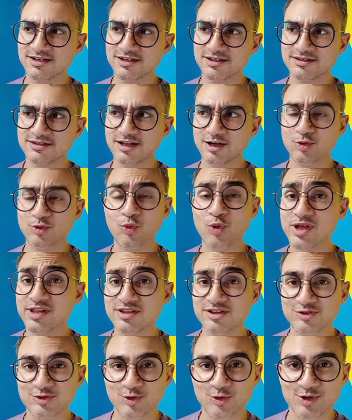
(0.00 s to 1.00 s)
that where
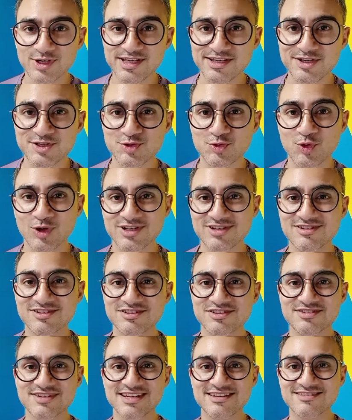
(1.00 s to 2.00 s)
the story is, what the
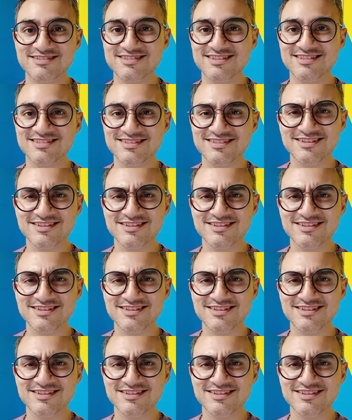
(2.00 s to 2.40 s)
status is.